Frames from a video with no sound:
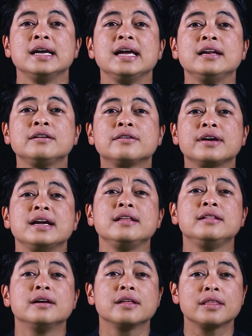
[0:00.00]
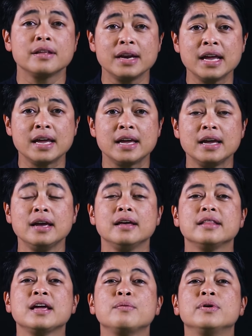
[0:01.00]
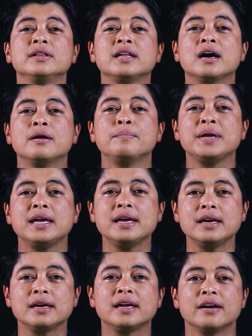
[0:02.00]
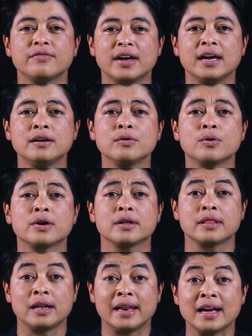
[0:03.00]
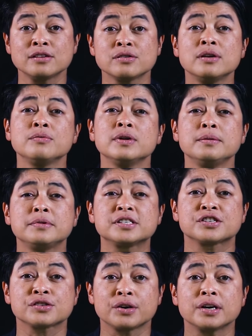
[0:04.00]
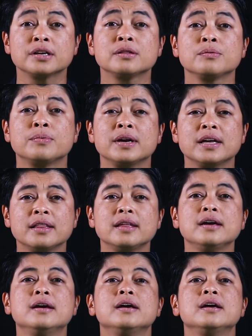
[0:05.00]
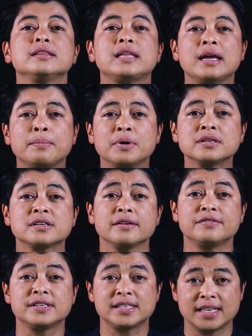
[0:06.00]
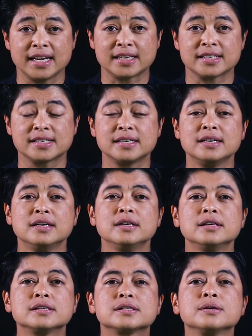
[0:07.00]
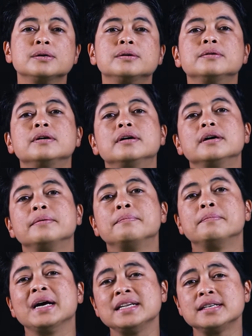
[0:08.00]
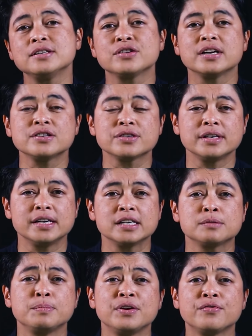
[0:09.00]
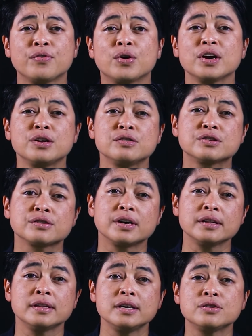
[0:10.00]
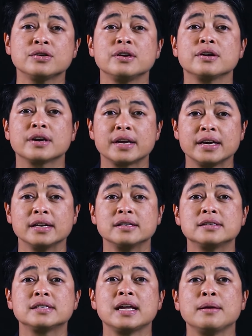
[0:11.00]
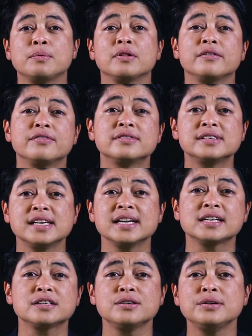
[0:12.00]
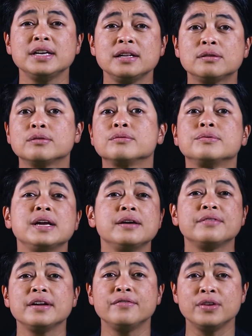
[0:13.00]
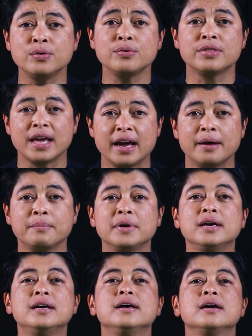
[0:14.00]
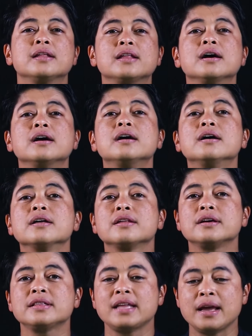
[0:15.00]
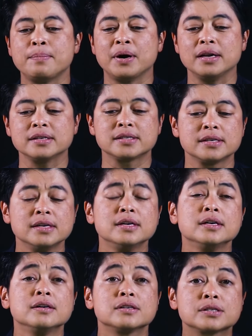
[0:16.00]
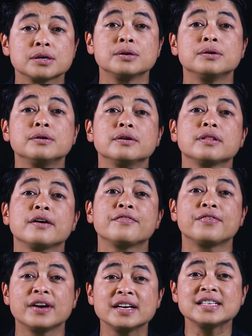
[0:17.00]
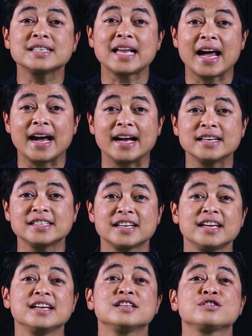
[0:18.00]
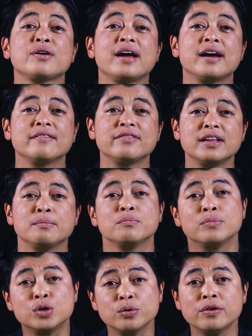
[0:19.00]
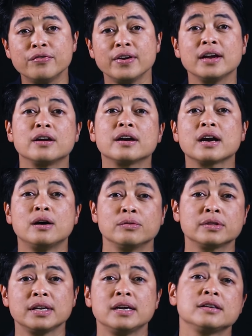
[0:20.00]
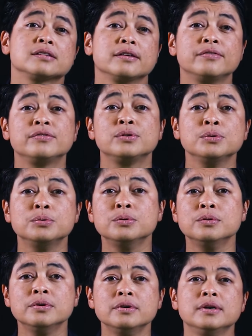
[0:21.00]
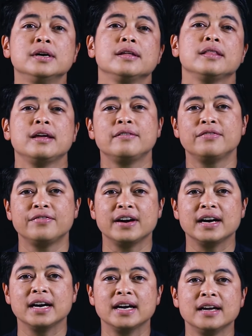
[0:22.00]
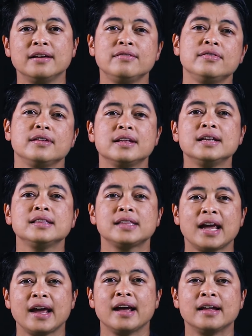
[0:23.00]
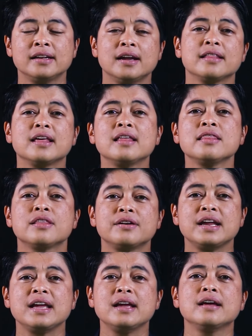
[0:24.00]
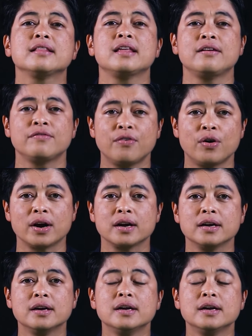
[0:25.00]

In grade 3, they will now be given, or the lesson will start with tables of 6. So, my suggestion is before you start teaching your kids table of 6, you need to re-review them, the other tables. So, the first task is to have them do finger countings of 2, then 5, then 10, then 3, then 4.